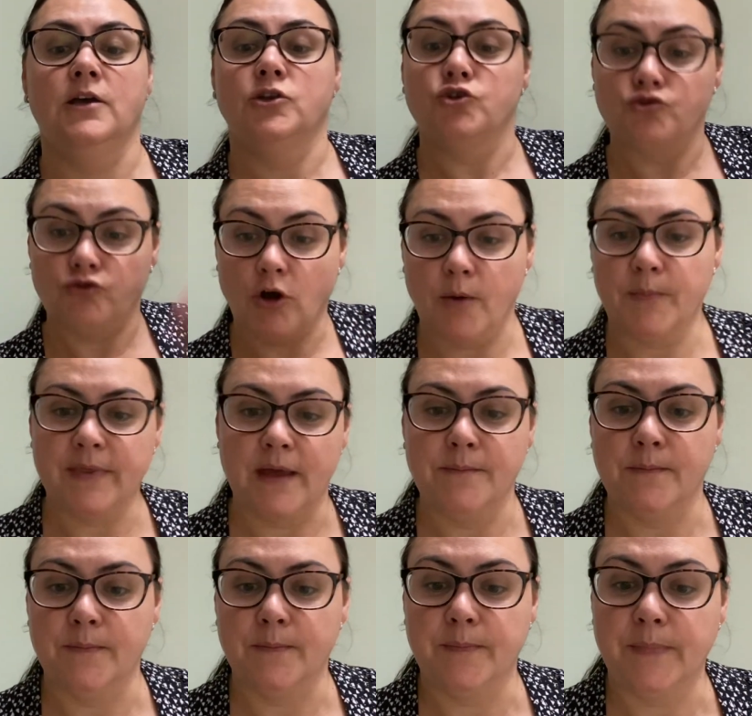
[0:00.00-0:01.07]
drop
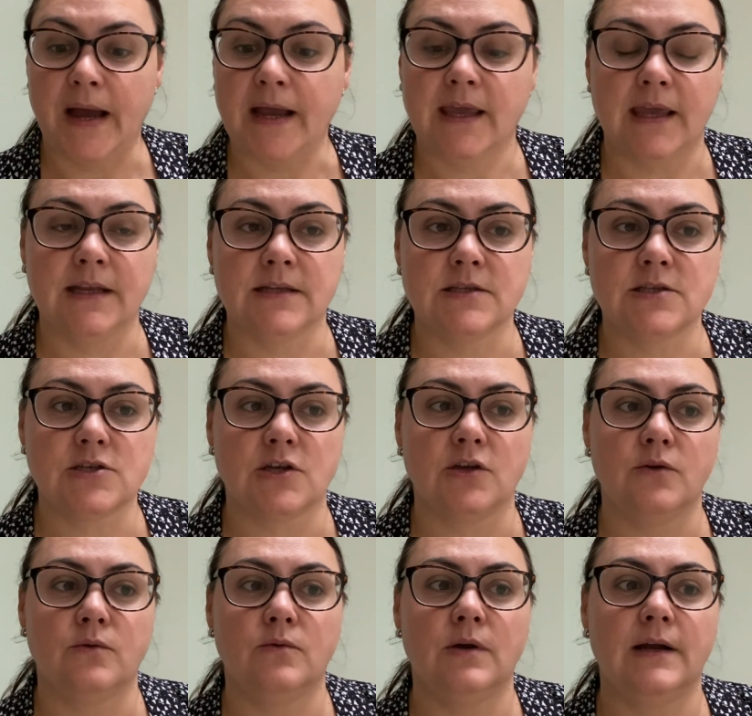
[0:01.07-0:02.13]
them back
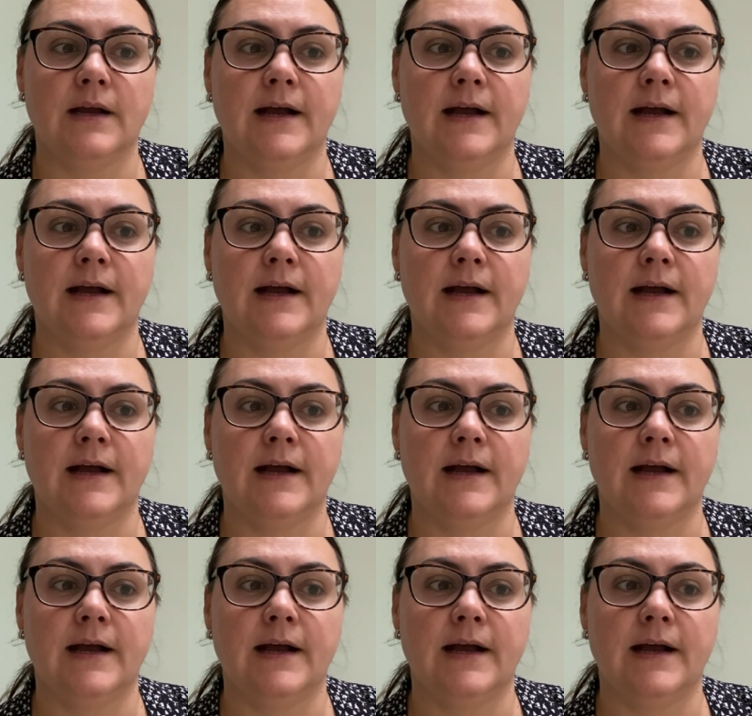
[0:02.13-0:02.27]
into